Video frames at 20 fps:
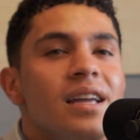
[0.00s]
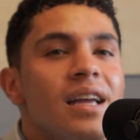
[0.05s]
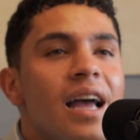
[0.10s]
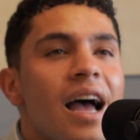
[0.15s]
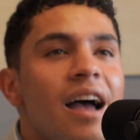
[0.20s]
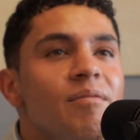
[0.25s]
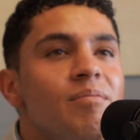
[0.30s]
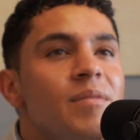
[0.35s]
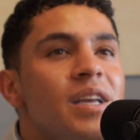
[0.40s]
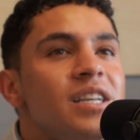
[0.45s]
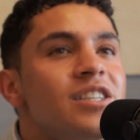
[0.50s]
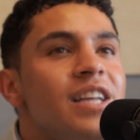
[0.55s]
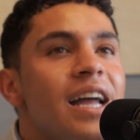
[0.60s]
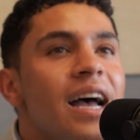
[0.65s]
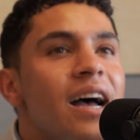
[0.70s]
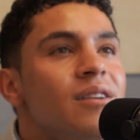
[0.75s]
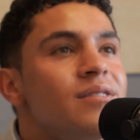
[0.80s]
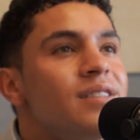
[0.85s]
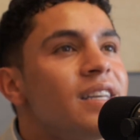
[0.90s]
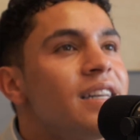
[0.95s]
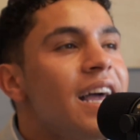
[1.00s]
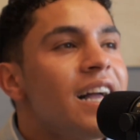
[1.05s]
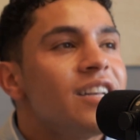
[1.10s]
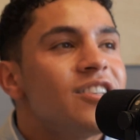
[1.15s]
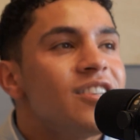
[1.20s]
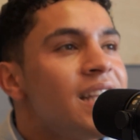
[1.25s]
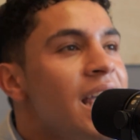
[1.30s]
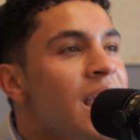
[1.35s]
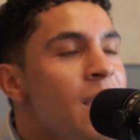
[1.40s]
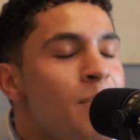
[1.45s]
I've niched down to not
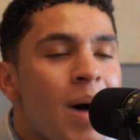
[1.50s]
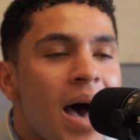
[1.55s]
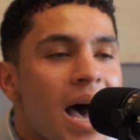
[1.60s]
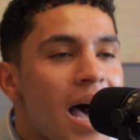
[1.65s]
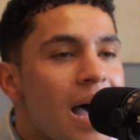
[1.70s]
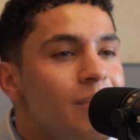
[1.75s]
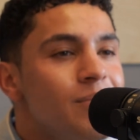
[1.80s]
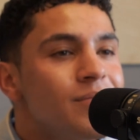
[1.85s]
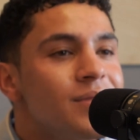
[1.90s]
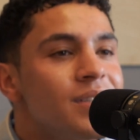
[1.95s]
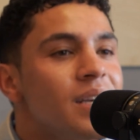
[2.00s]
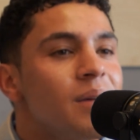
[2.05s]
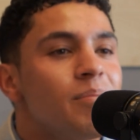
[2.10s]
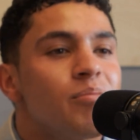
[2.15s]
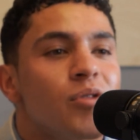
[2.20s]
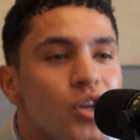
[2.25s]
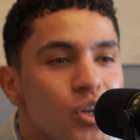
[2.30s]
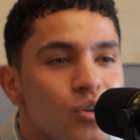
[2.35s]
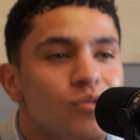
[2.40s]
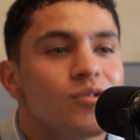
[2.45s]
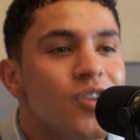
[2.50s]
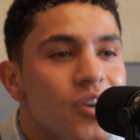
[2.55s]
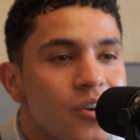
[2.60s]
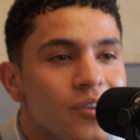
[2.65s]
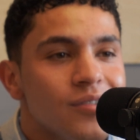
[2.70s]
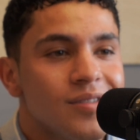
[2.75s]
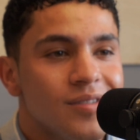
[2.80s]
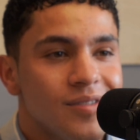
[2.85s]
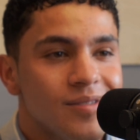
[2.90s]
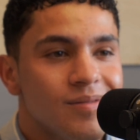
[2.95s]
just hip-hop, to
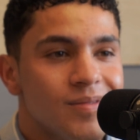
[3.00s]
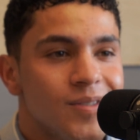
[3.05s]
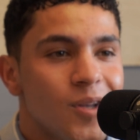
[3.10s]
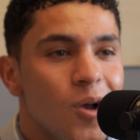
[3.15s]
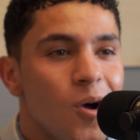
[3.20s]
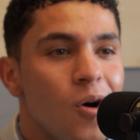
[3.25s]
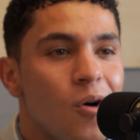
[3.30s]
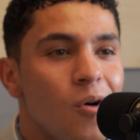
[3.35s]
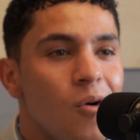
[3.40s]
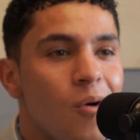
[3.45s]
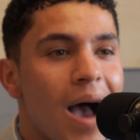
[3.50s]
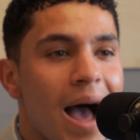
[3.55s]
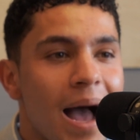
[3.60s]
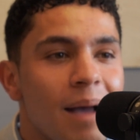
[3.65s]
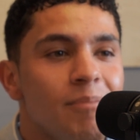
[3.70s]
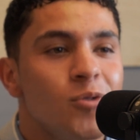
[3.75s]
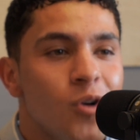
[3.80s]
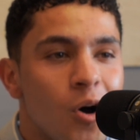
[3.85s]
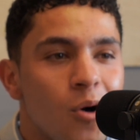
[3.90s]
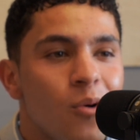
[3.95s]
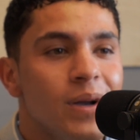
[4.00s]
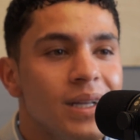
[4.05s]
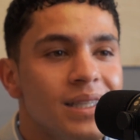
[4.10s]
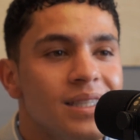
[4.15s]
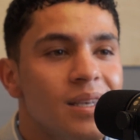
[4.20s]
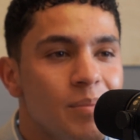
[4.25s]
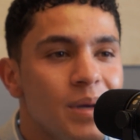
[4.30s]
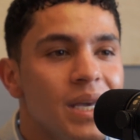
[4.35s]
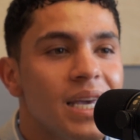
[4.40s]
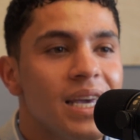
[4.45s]
producers. So I'm going
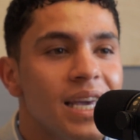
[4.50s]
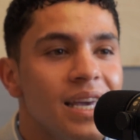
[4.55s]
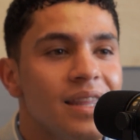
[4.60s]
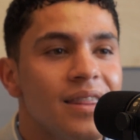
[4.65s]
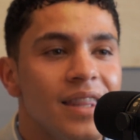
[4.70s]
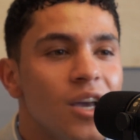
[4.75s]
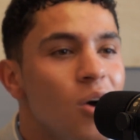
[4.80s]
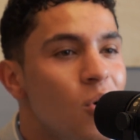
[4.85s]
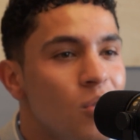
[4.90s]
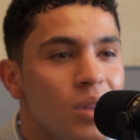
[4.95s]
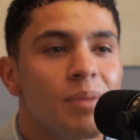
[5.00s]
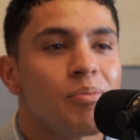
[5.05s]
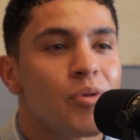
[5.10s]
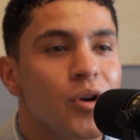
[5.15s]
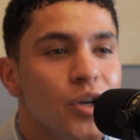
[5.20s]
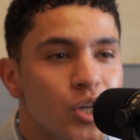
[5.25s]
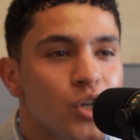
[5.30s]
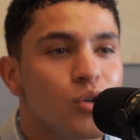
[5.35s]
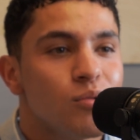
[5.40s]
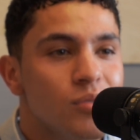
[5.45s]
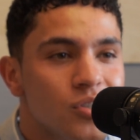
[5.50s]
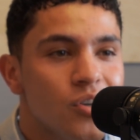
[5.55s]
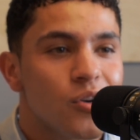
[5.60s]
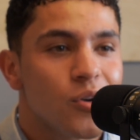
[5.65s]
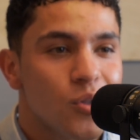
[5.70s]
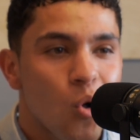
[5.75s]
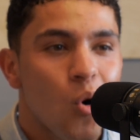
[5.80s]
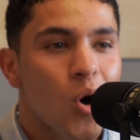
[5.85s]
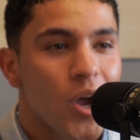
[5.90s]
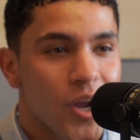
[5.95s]
to be the only
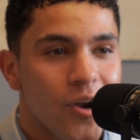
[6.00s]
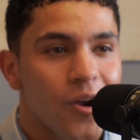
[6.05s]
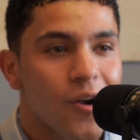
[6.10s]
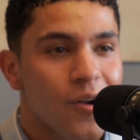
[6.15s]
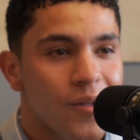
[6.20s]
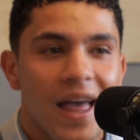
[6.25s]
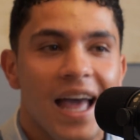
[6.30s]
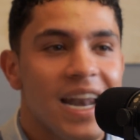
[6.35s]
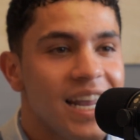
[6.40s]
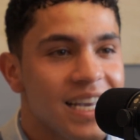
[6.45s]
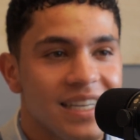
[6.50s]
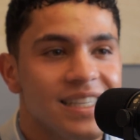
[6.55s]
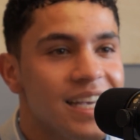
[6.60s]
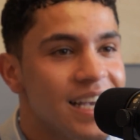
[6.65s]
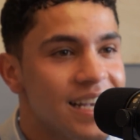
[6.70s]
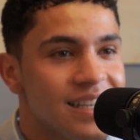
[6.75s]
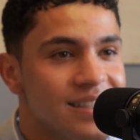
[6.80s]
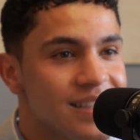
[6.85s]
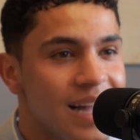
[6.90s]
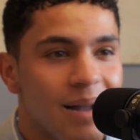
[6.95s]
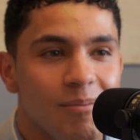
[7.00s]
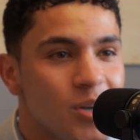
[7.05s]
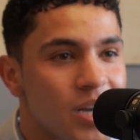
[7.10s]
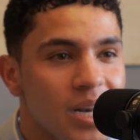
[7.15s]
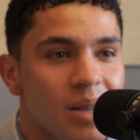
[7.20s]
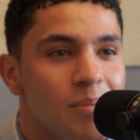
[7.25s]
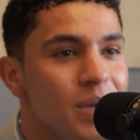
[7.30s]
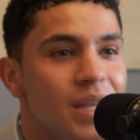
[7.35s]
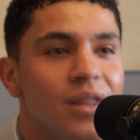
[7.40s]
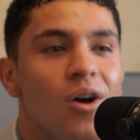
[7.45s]
producer lawyer that exists. I'm going
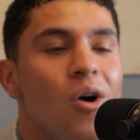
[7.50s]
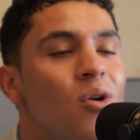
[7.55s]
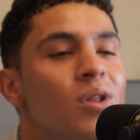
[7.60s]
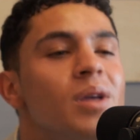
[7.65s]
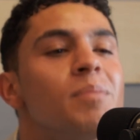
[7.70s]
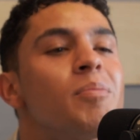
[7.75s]
to be the only